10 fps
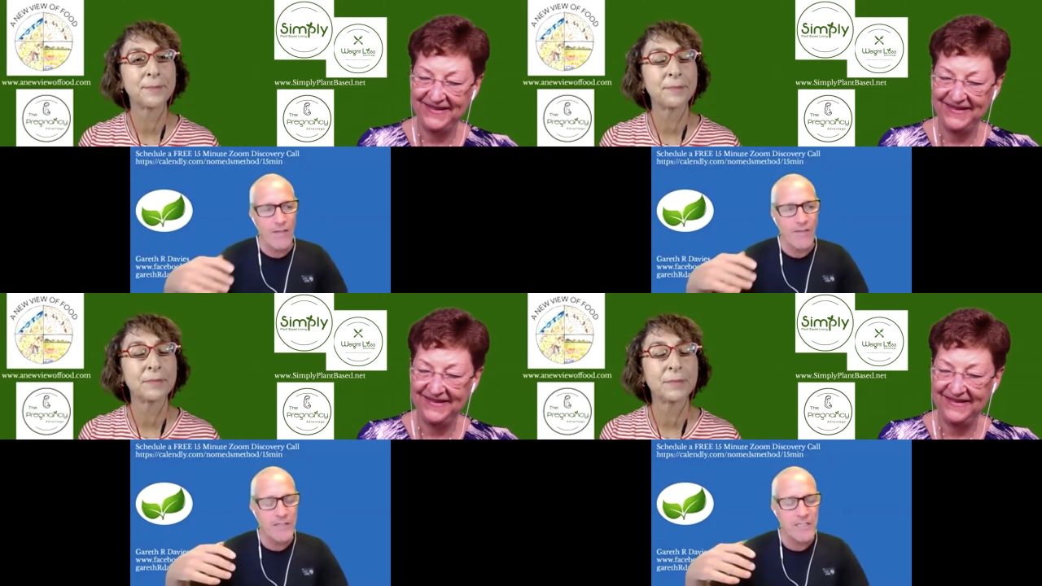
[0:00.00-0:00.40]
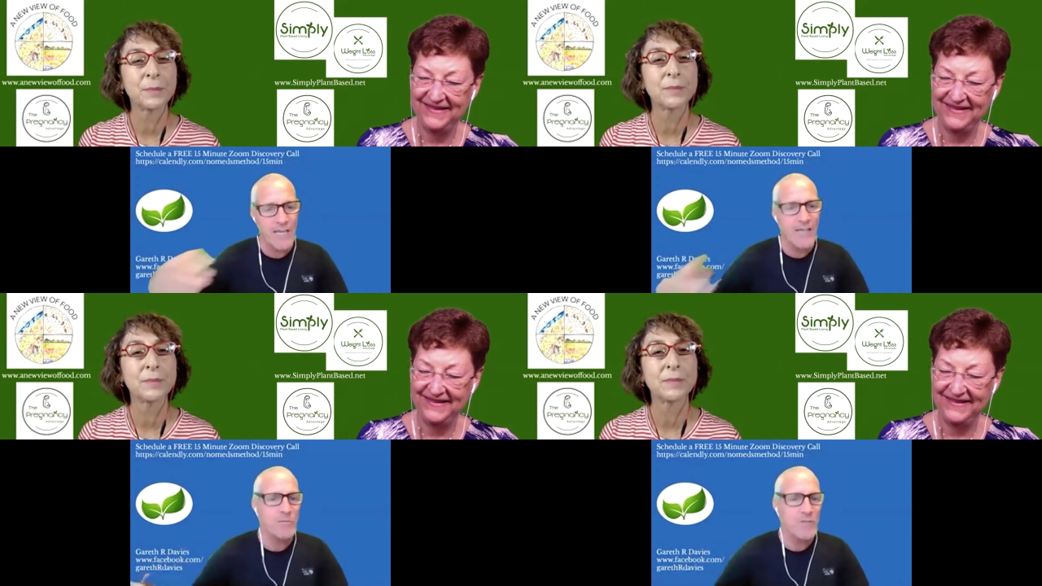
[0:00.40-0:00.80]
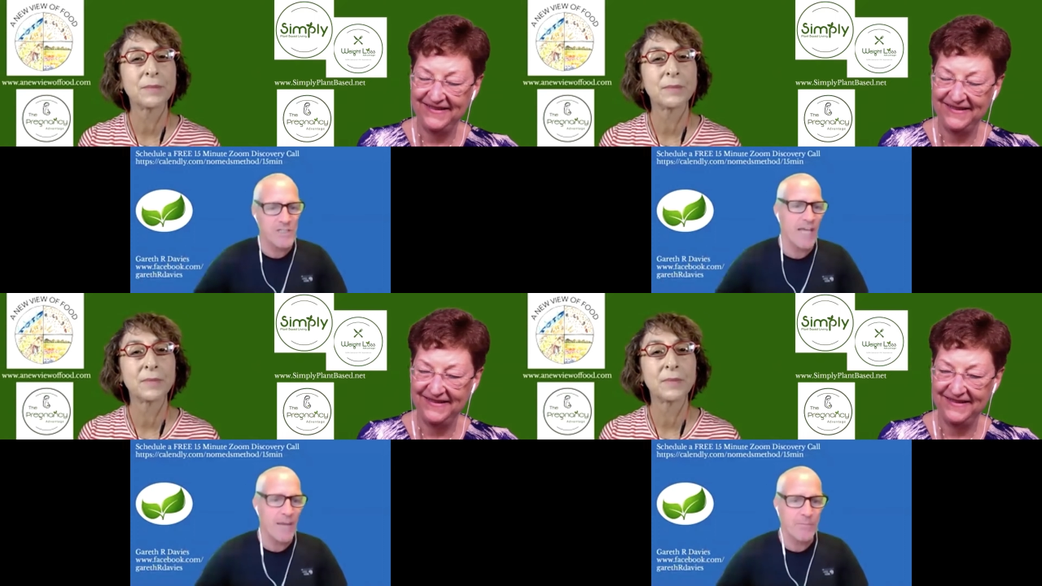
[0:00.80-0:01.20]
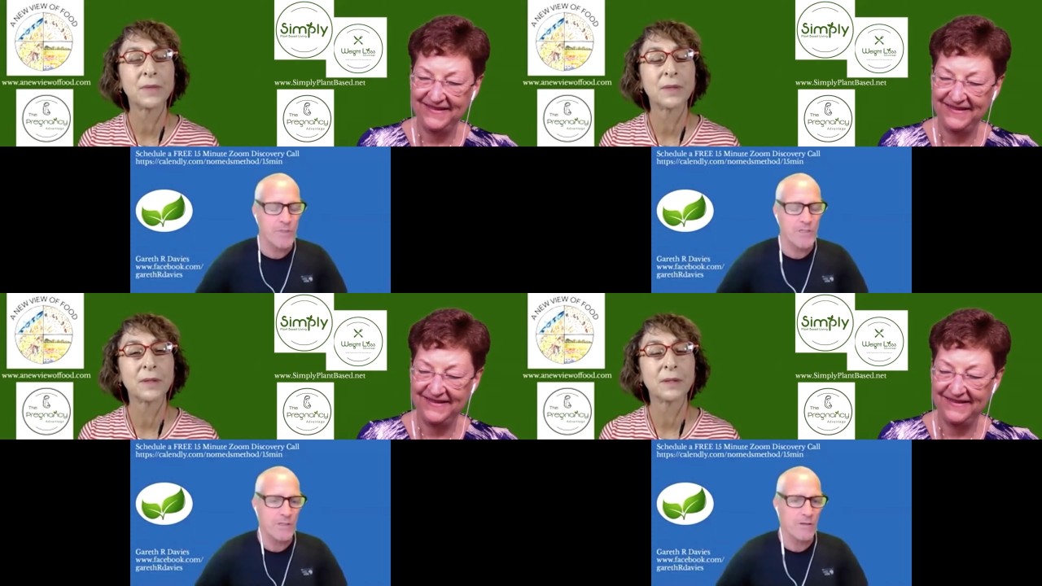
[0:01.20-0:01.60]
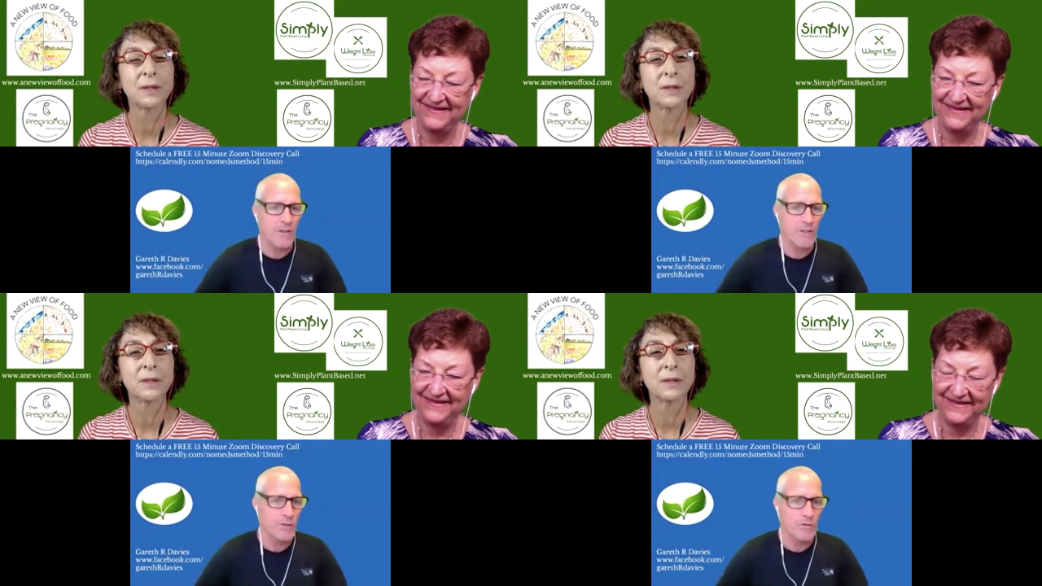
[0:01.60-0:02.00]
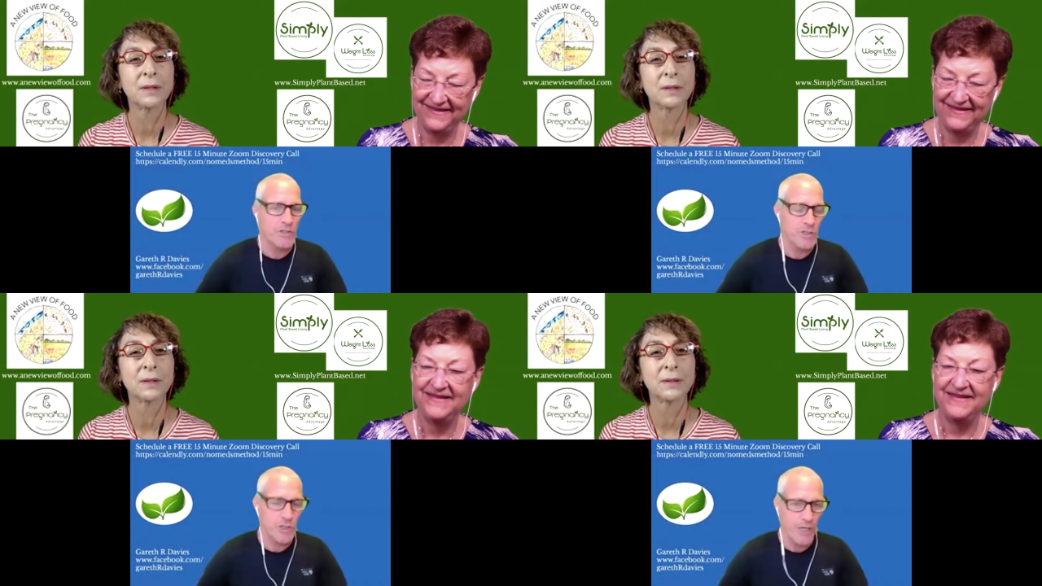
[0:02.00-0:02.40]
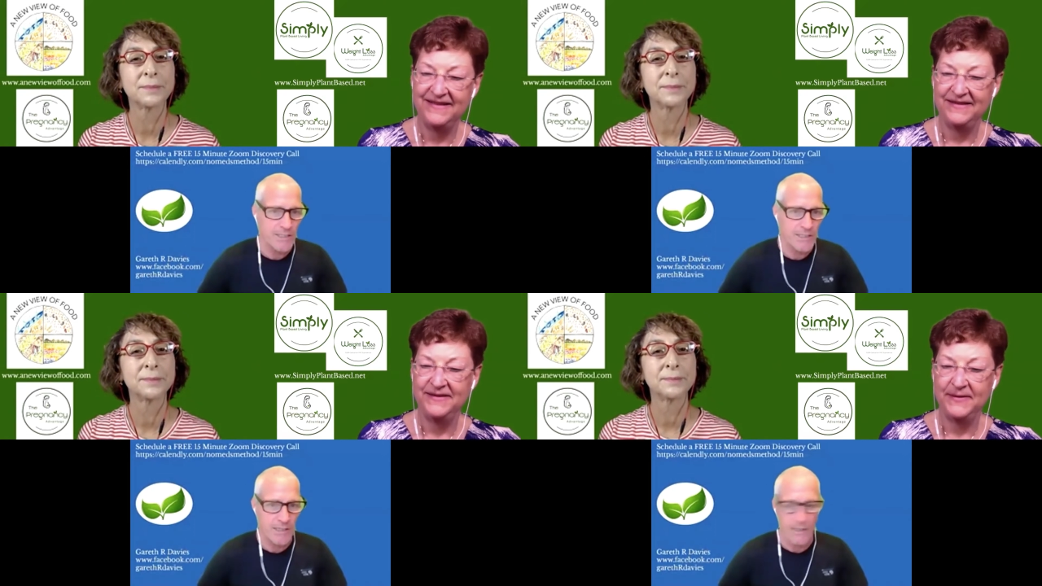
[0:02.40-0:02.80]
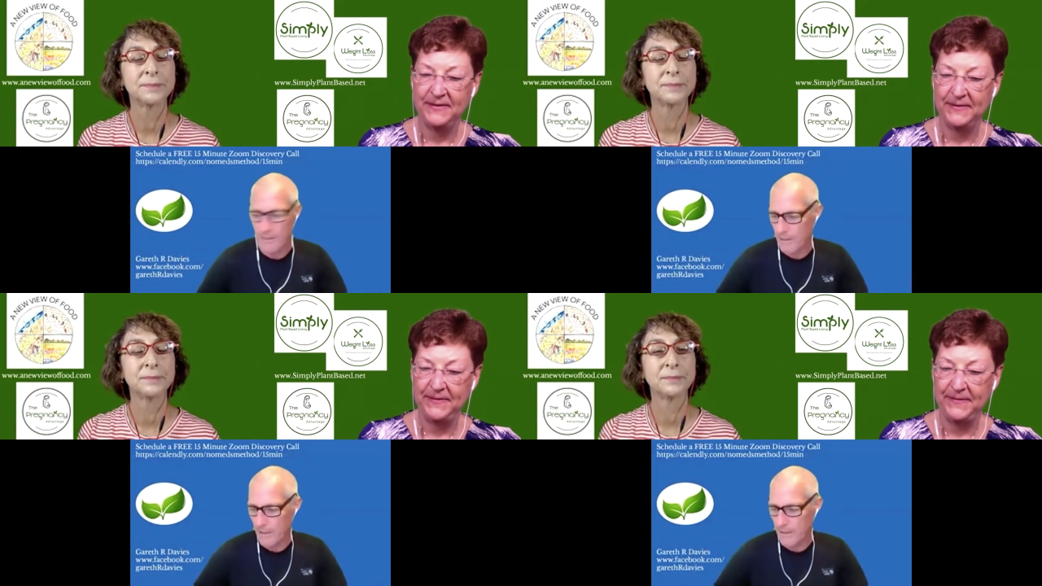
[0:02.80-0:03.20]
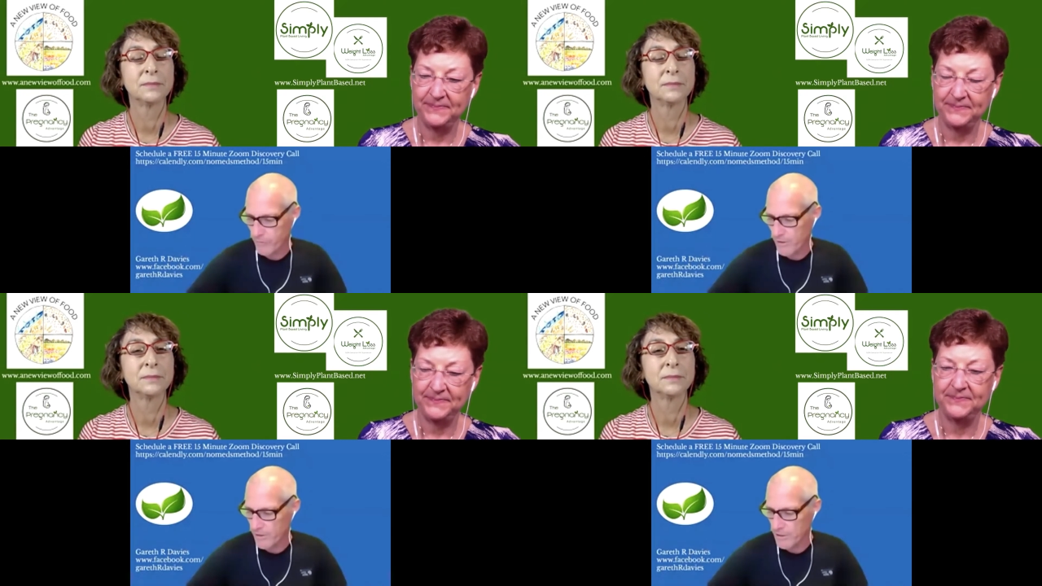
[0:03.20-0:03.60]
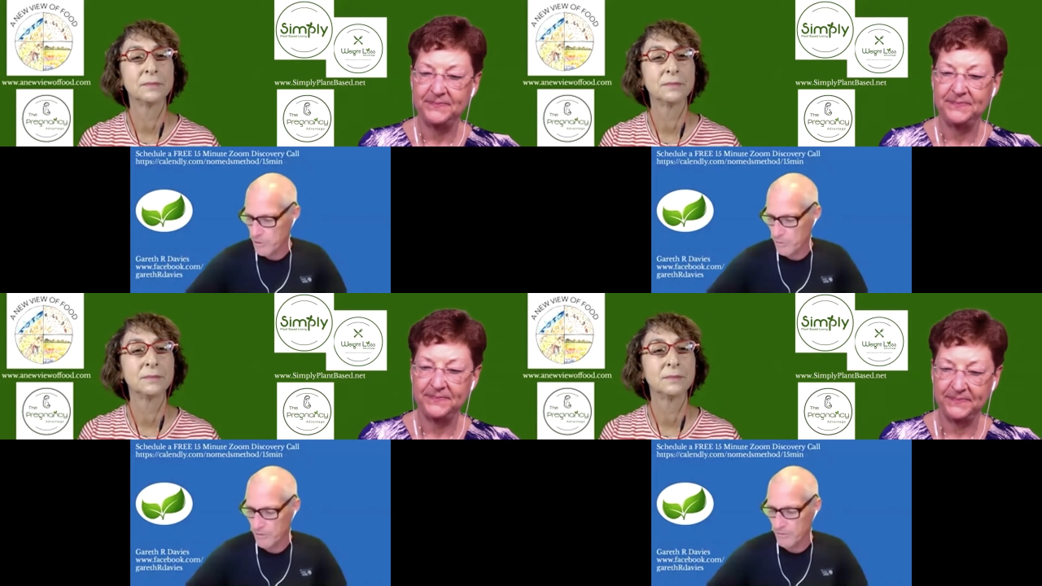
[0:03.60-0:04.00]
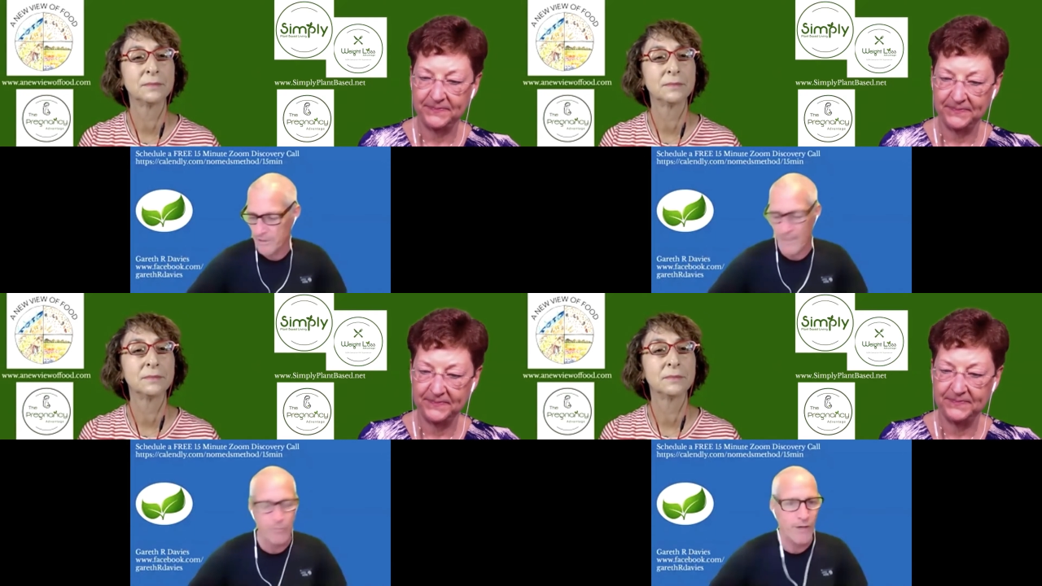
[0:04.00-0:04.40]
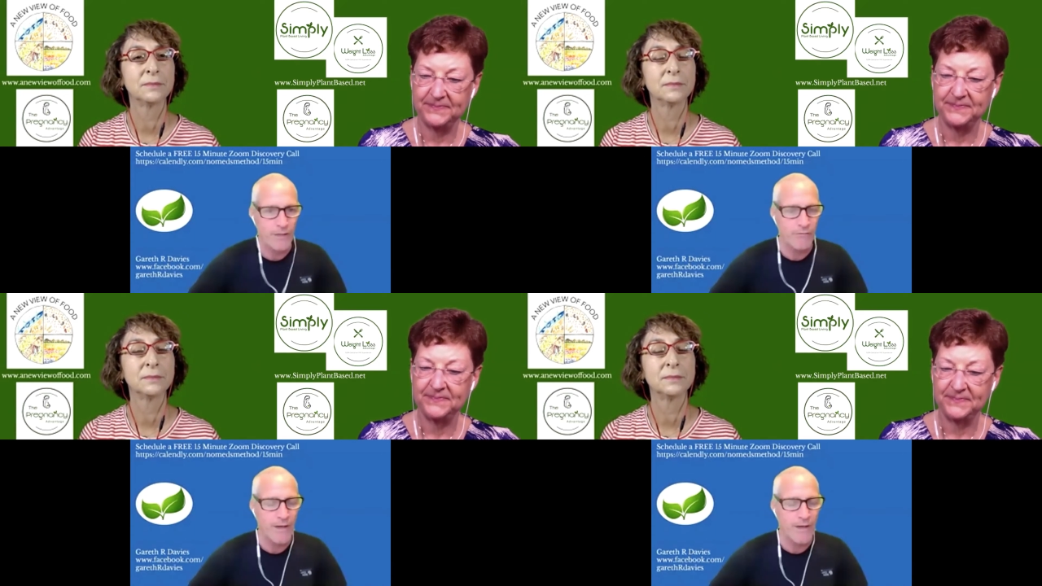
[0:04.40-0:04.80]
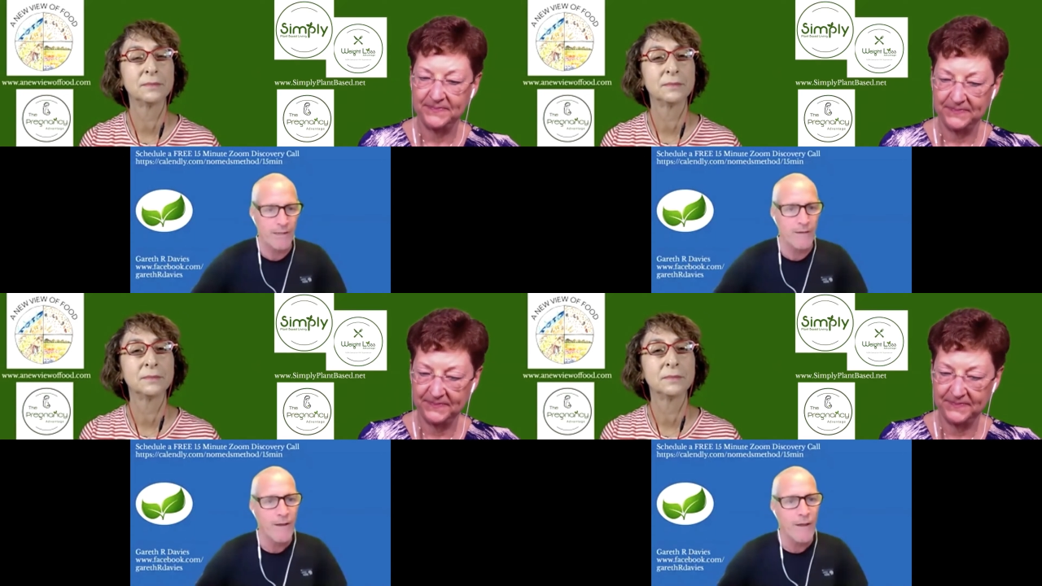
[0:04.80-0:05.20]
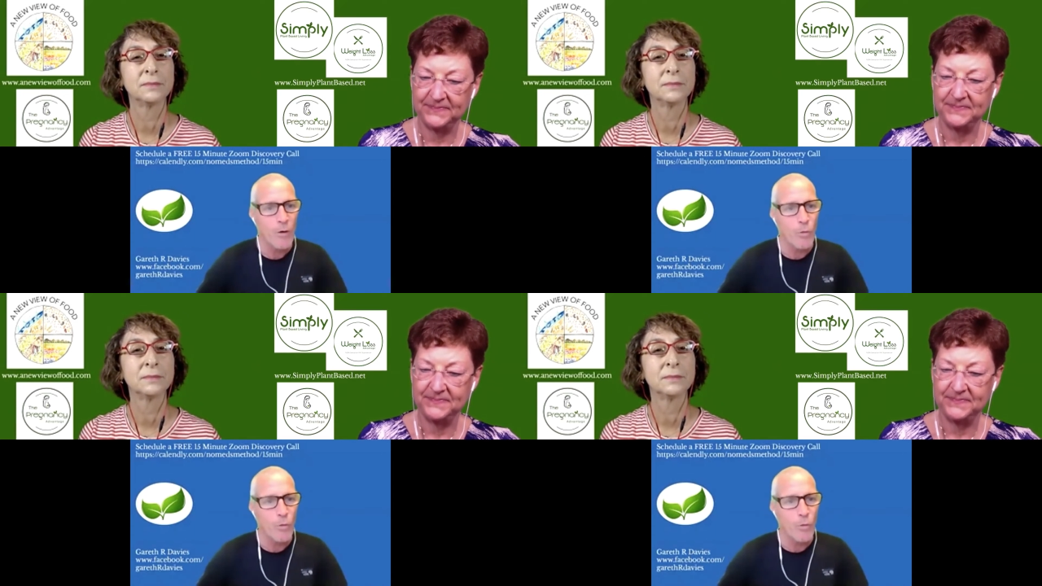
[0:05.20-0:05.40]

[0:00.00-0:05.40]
Speaker 1: Are the same steps that you're suggesting in 3 things you can do to get pregnant ready,